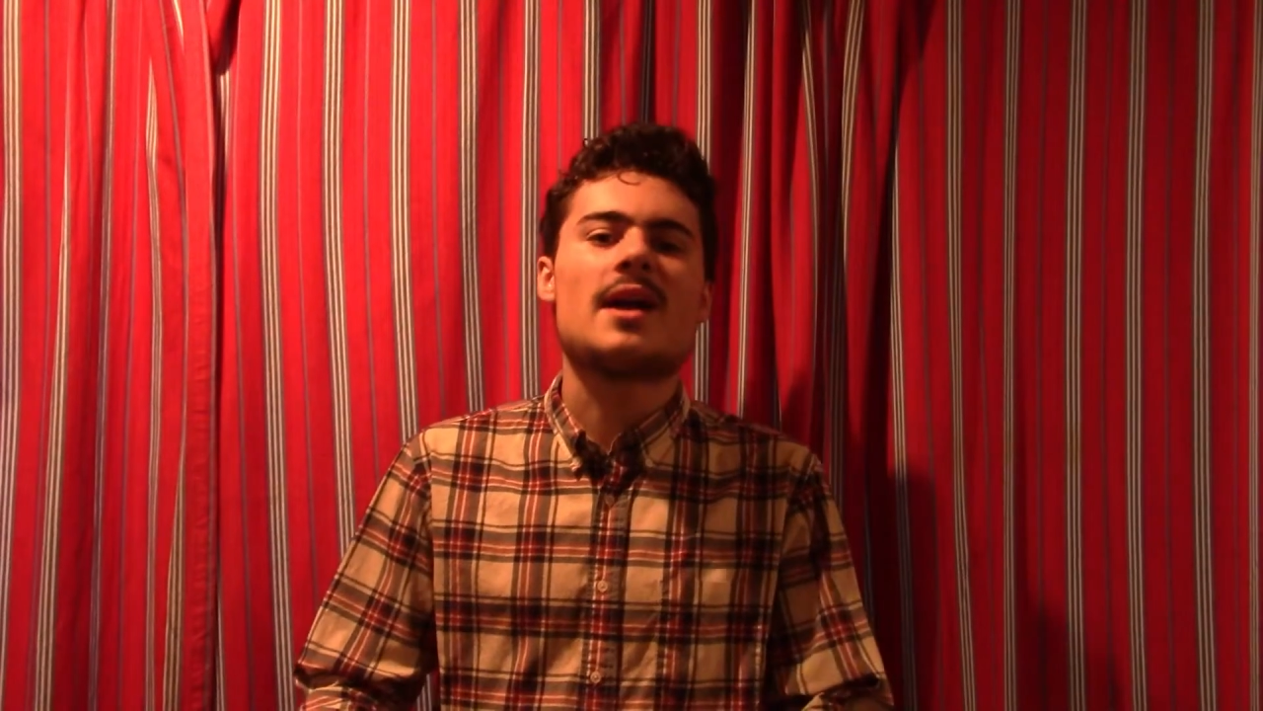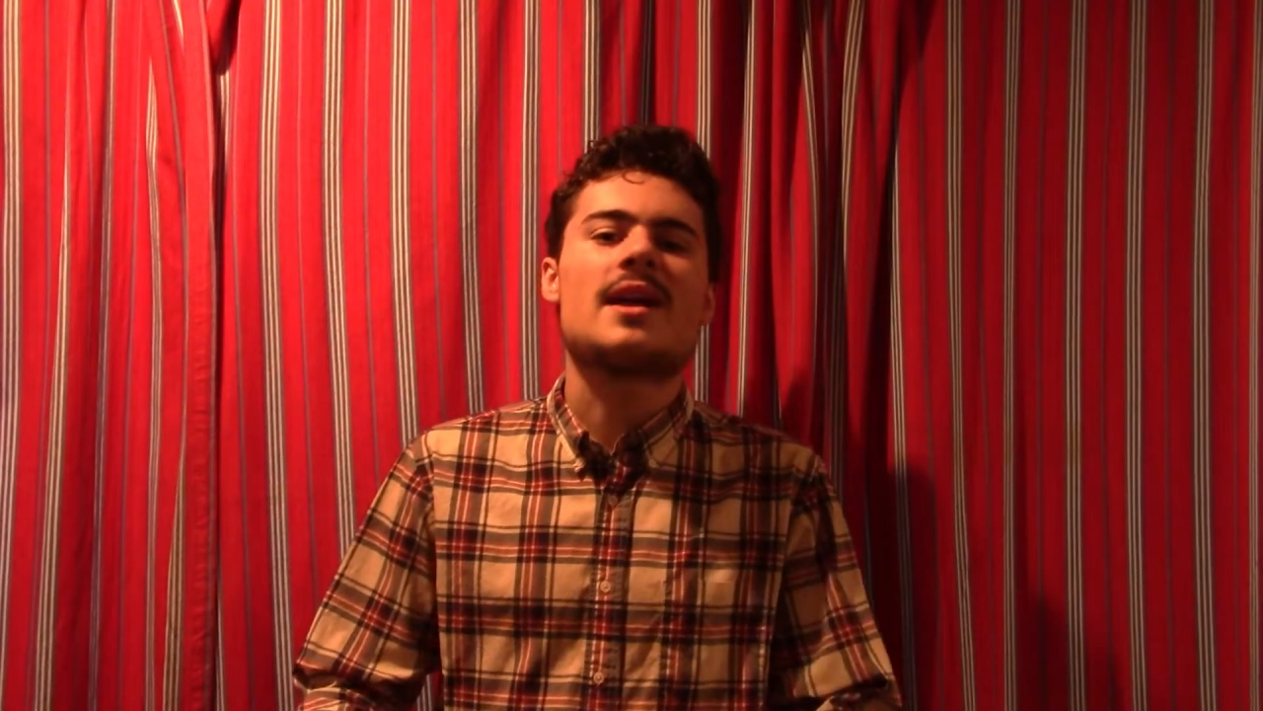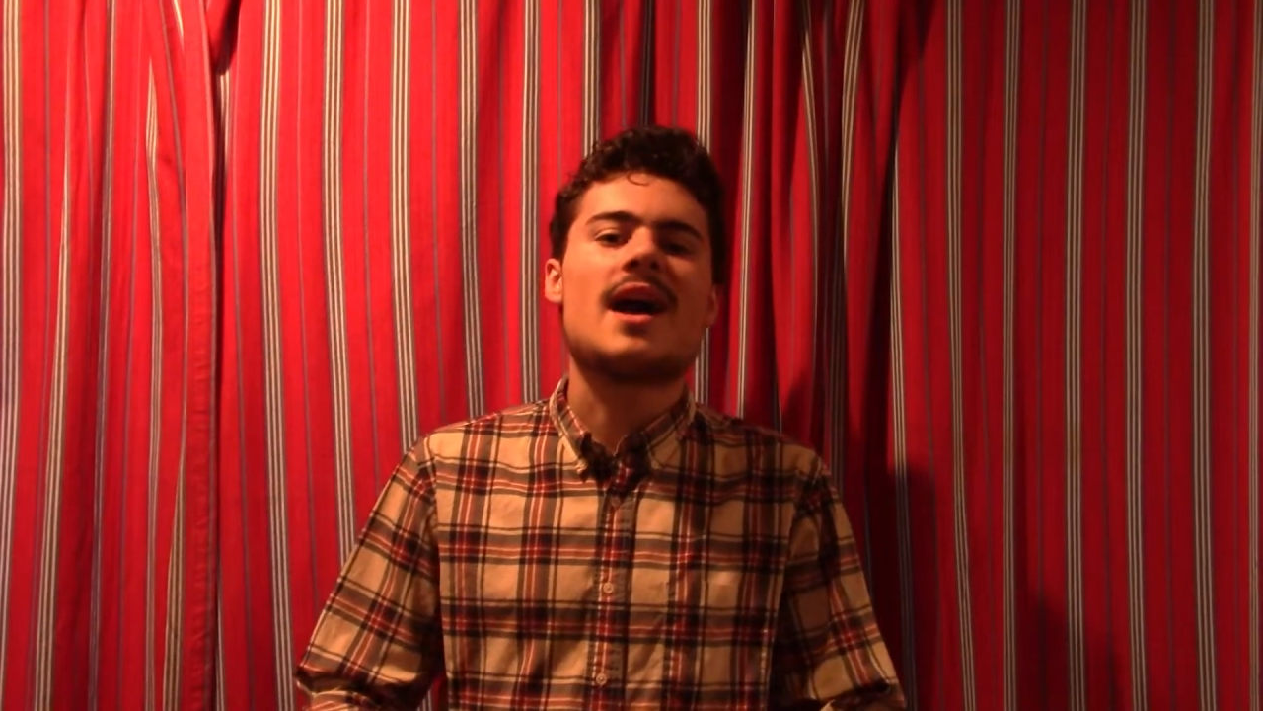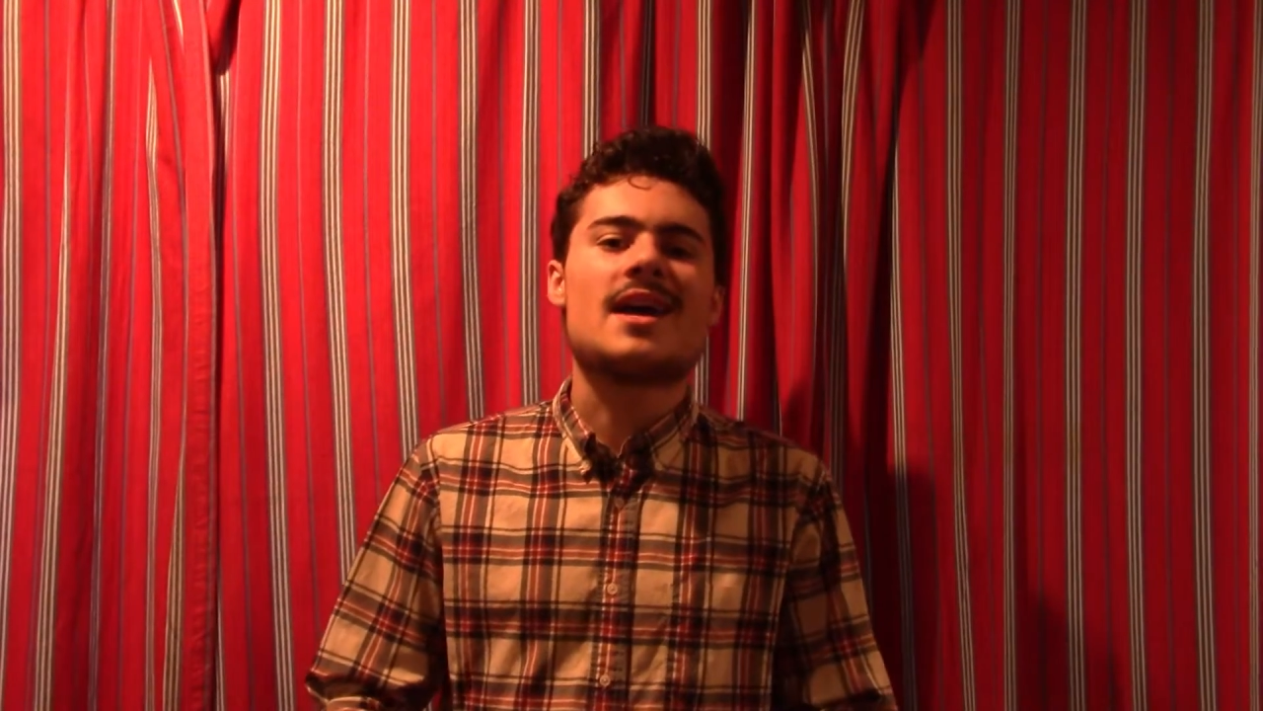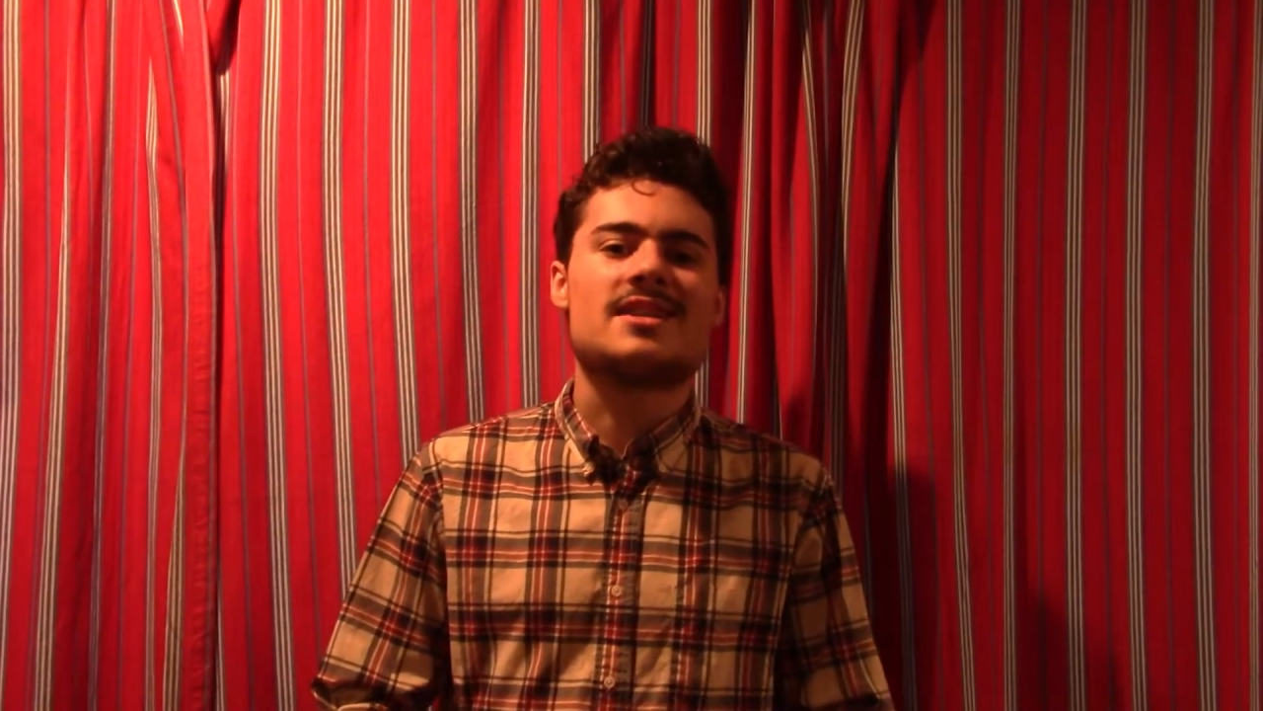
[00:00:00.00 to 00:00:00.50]

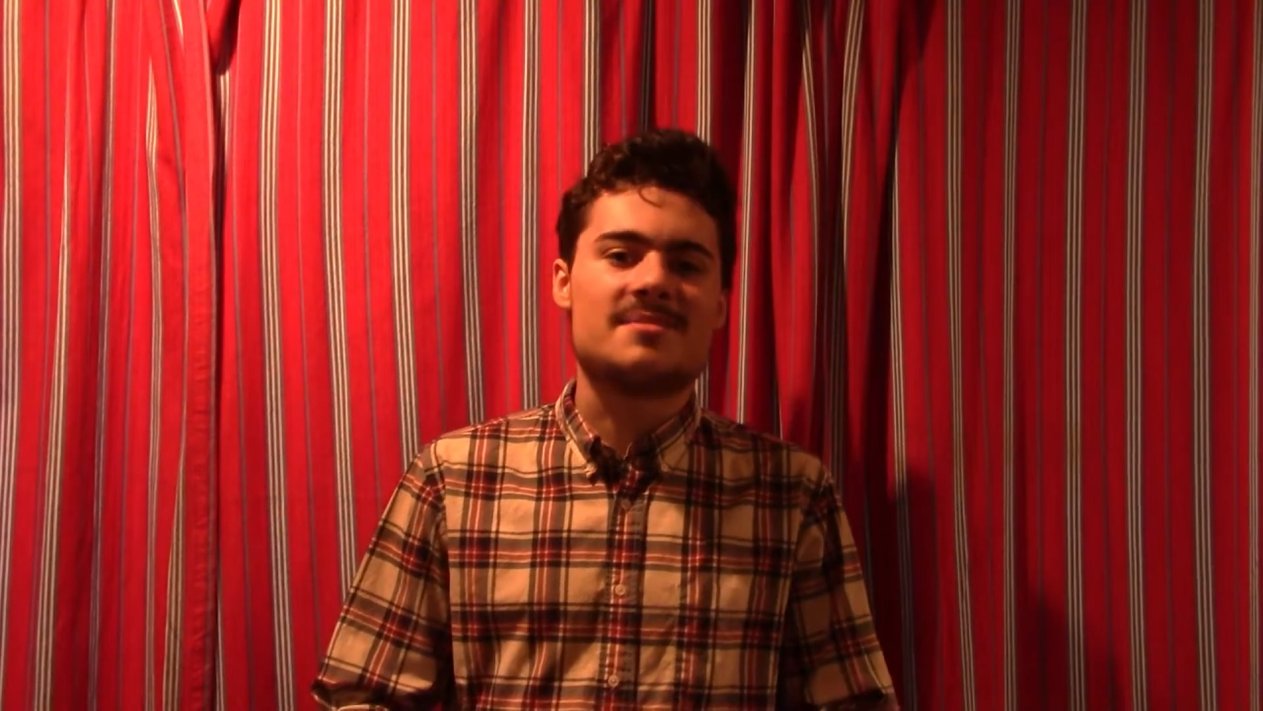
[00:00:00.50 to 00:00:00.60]
guys,